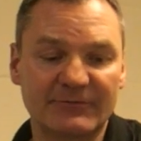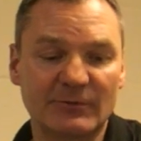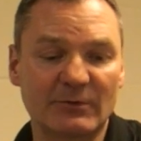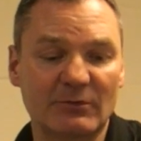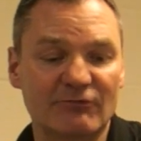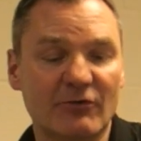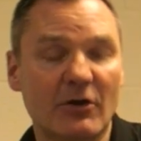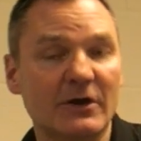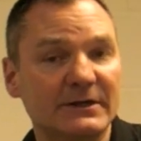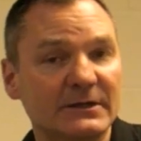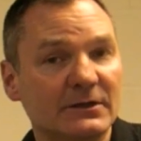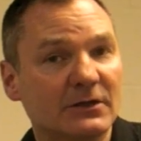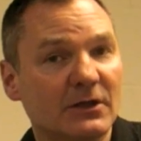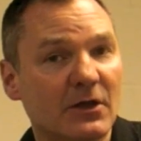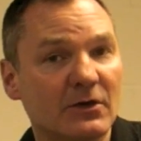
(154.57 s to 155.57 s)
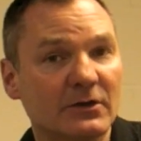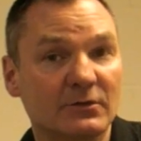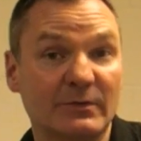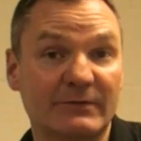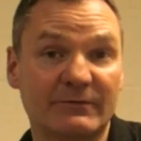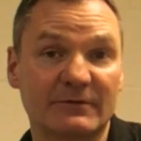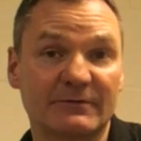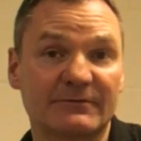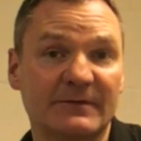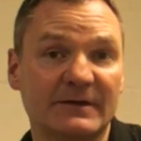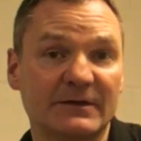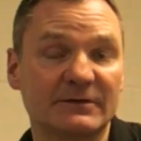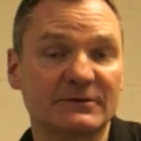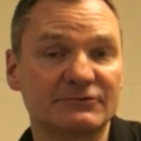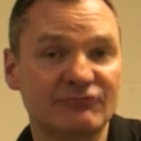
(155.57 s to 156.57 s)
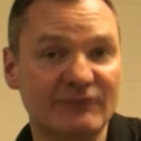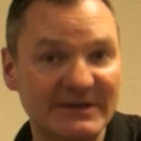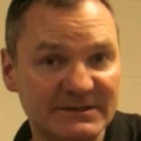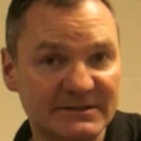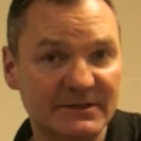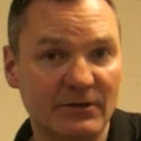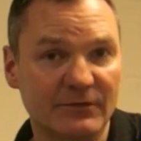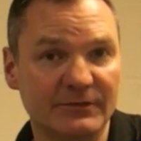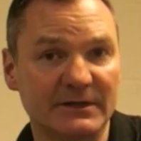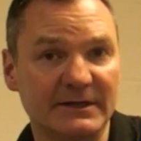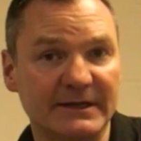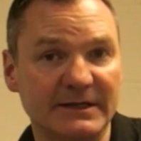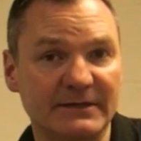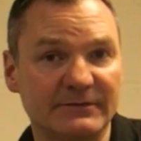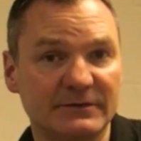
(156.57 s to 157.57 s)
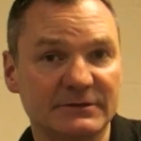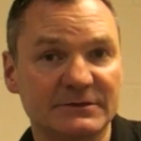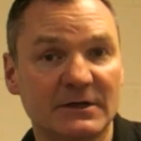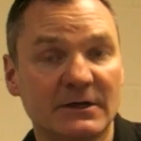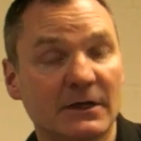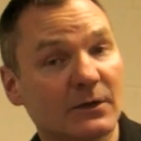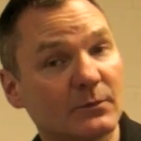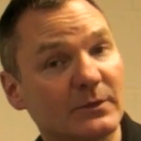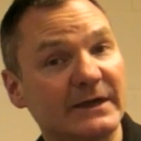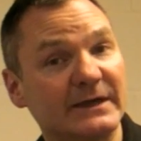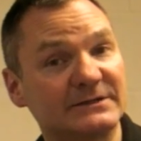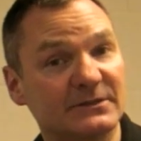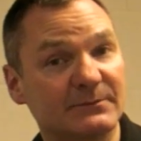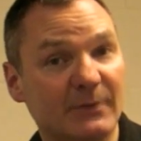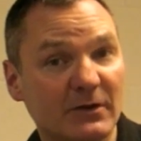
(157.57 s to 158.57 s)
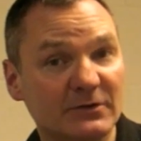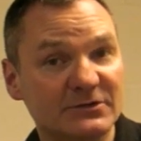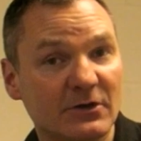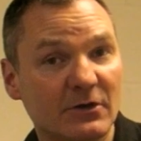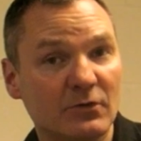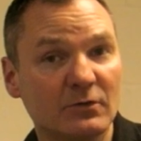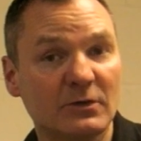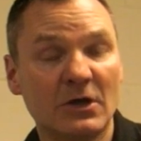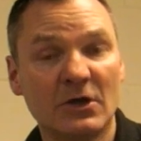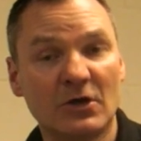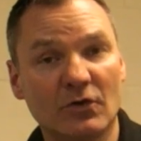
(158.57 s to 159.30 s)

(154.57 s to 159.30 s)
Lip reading: we were riding along with the fingers resting on the levers and we hit a pothole,